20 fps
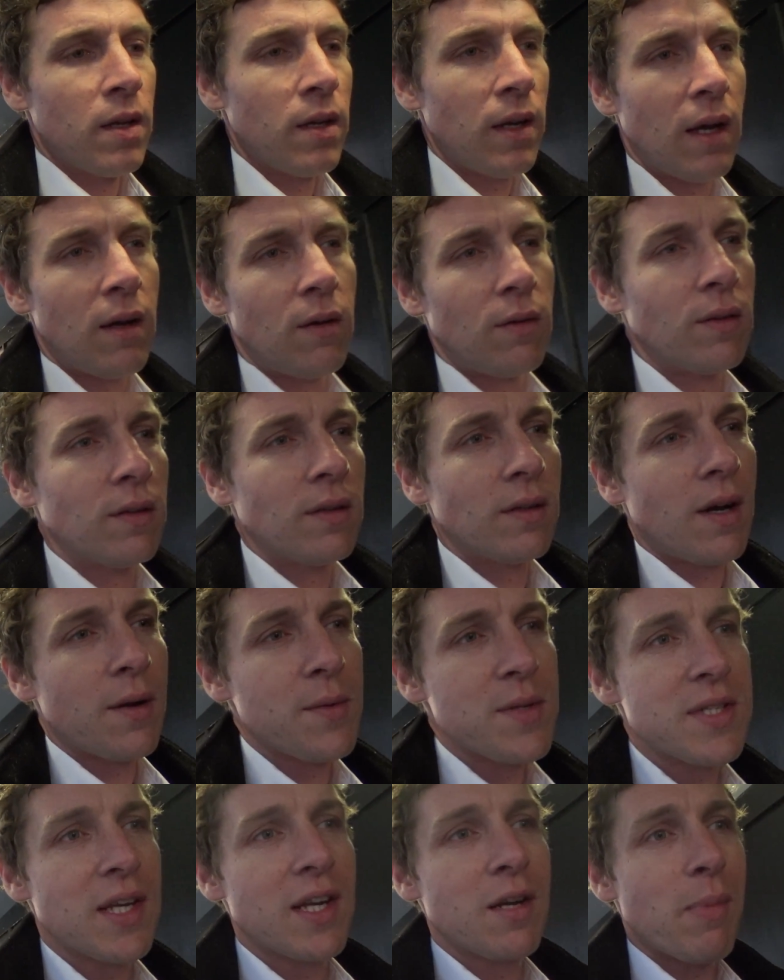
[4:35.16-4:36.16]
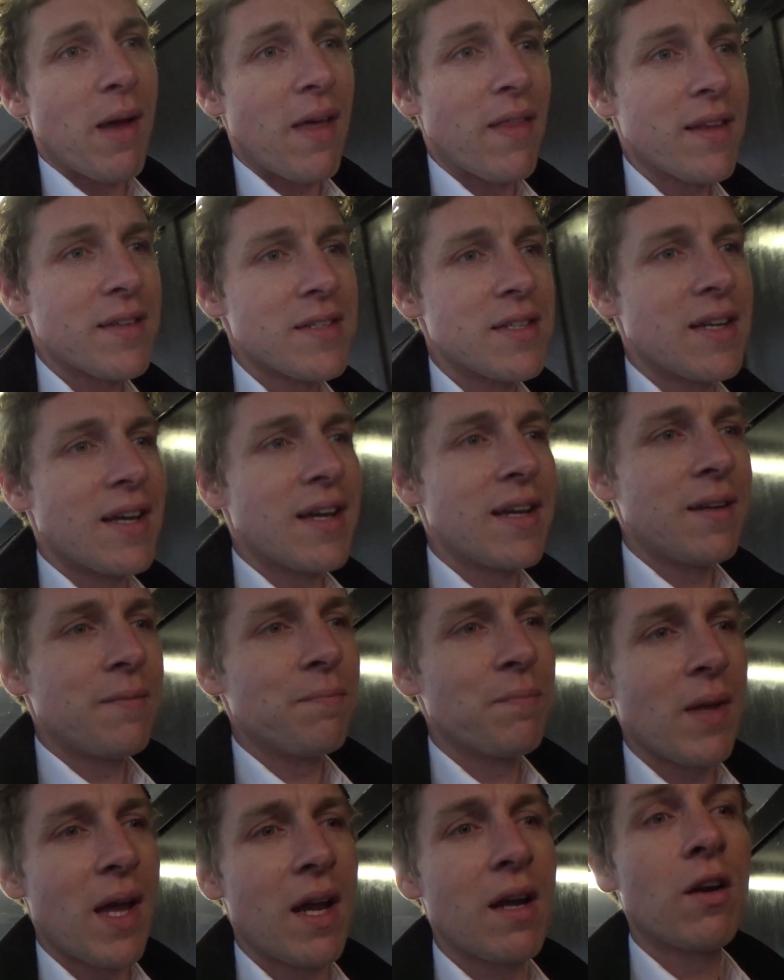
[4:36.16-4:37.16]
Now, I was thinking about that today,
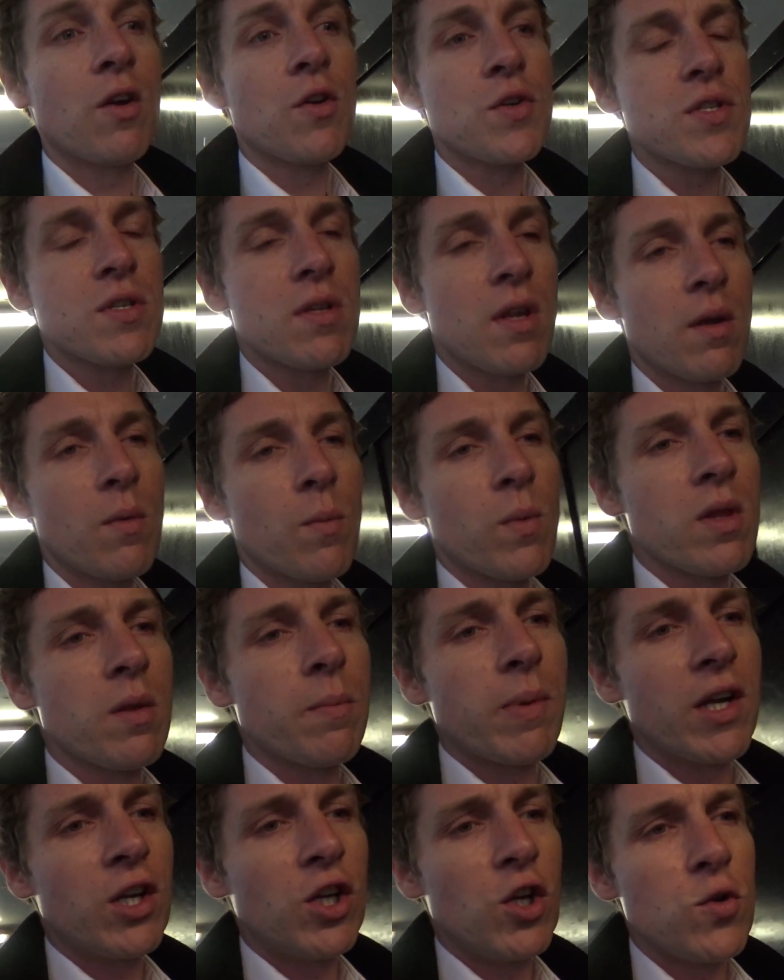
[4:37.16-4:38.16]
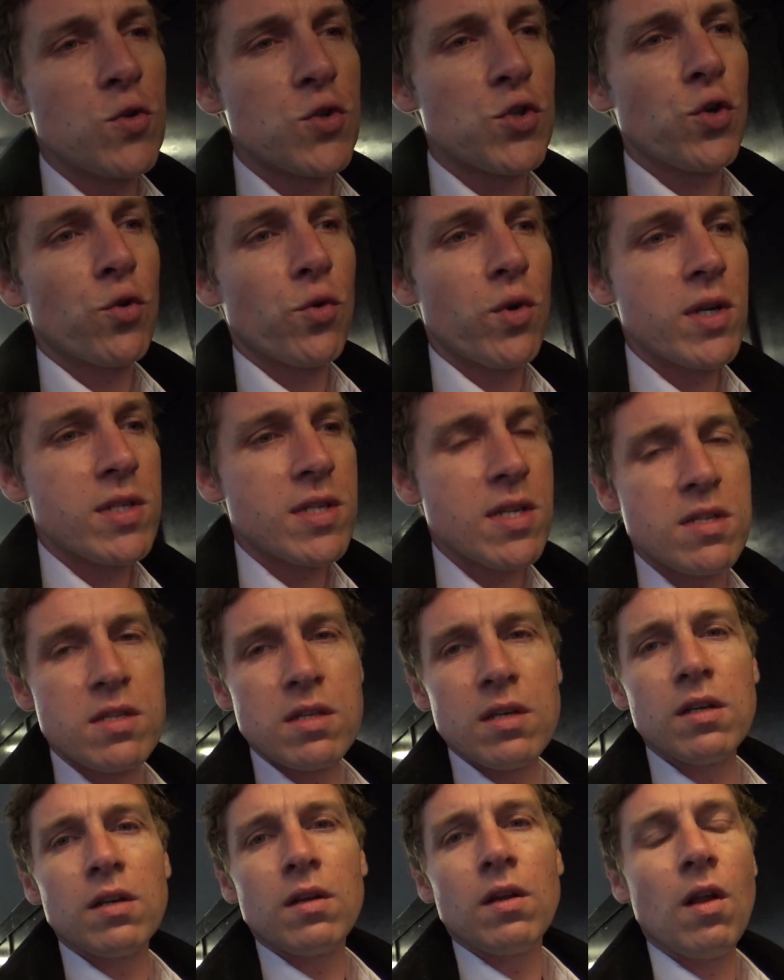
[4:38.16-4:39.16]
and of course, one of the big news stories is
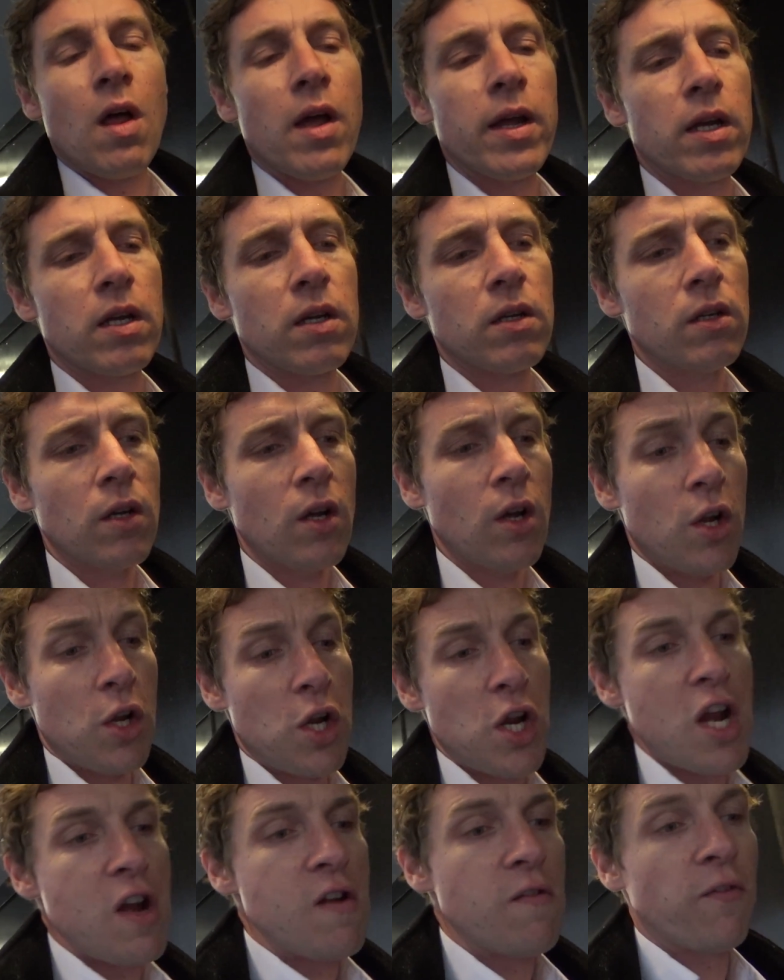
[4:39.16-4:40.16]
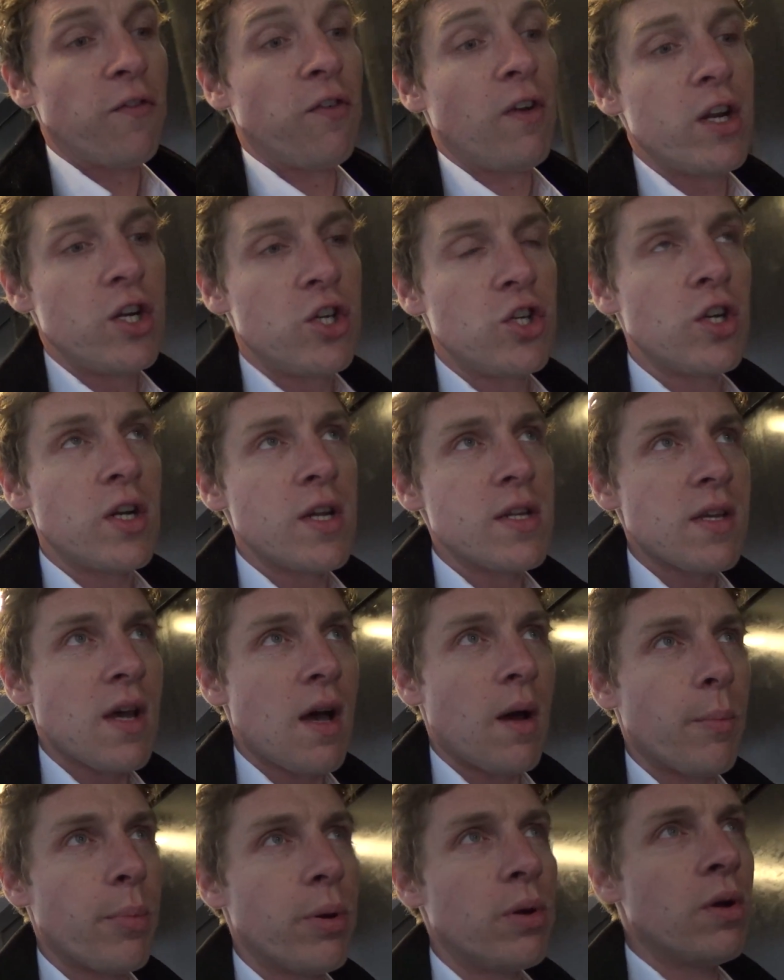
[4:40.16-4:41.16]
that like inflation is
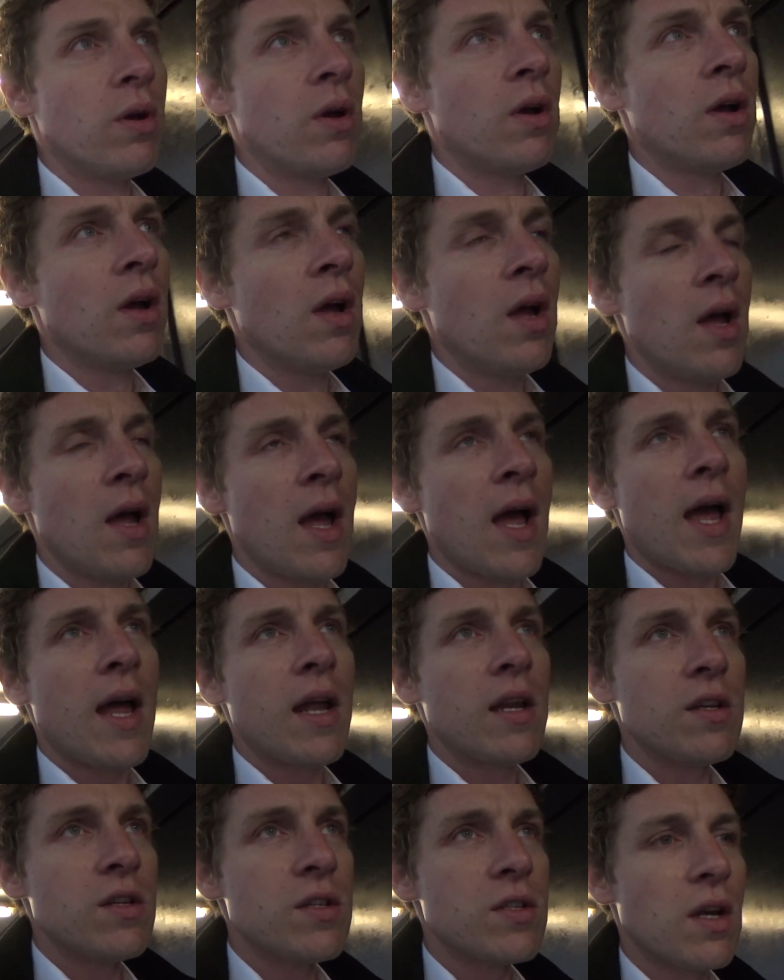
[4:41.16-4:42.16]
up, and